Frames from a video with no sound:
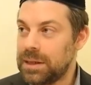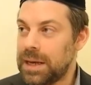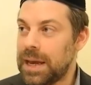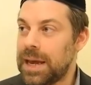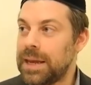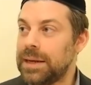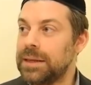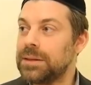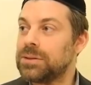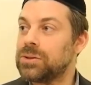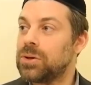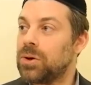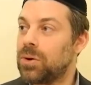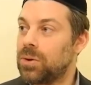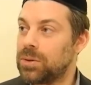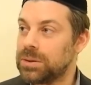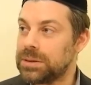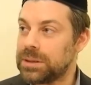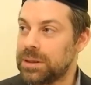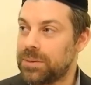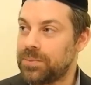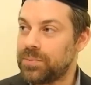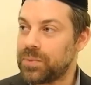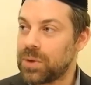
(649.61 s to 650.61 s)
and he
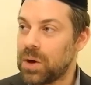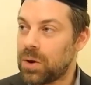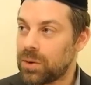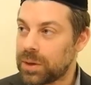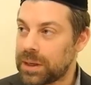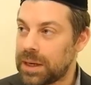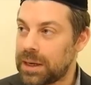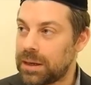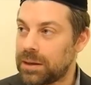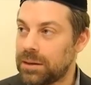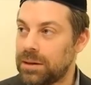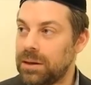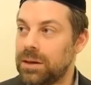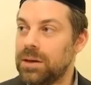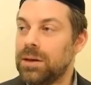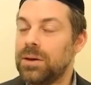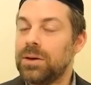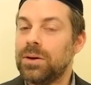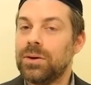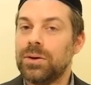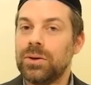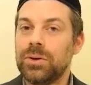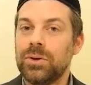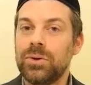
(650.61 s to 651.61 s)
told him, okay,
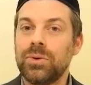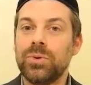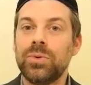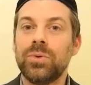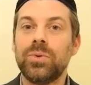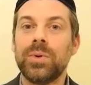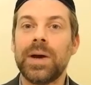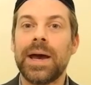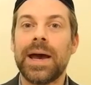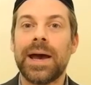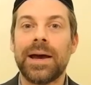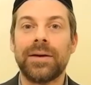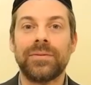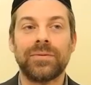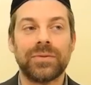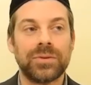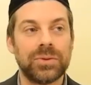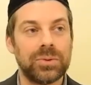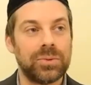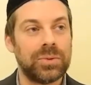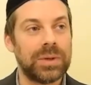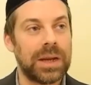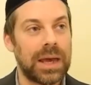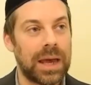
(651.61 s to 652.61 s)
you have
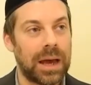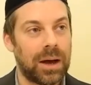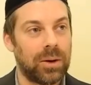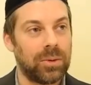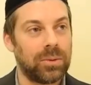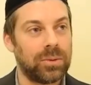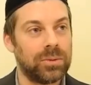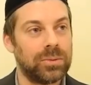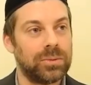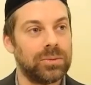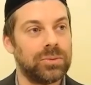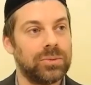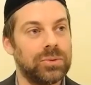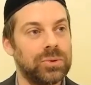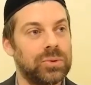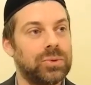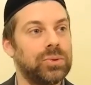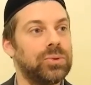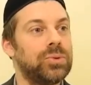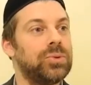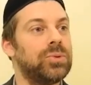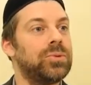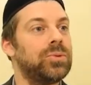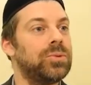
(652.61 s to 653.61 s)
to now
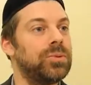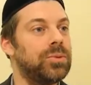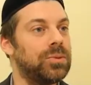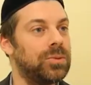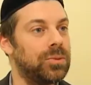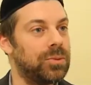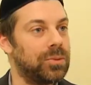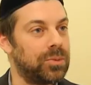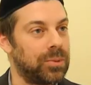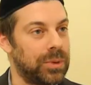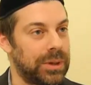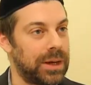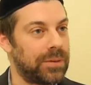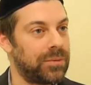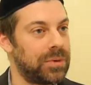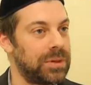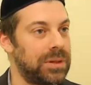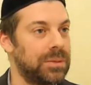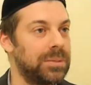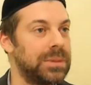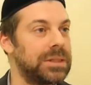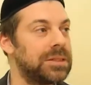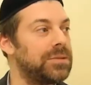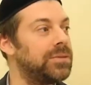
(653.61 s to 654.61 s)
do whatever
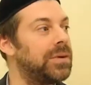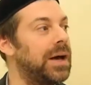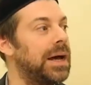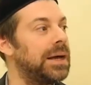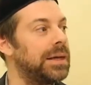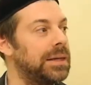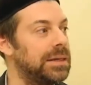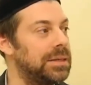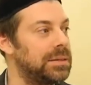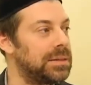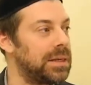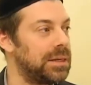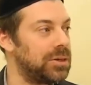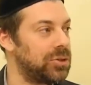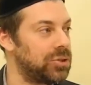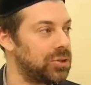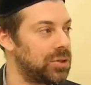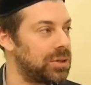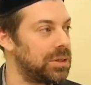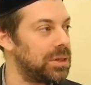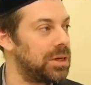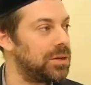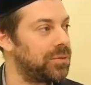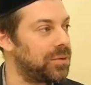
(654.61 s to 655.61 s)
the mitzvah is, that you
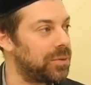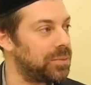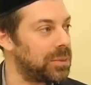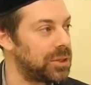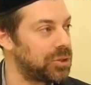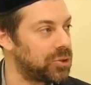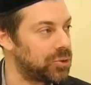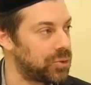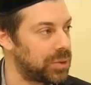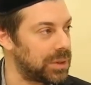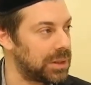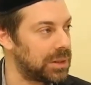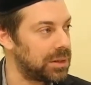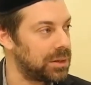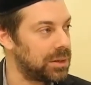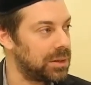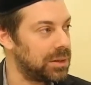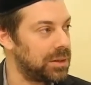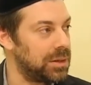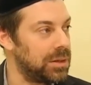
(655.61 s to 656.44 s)
shouldn't eat from the tree.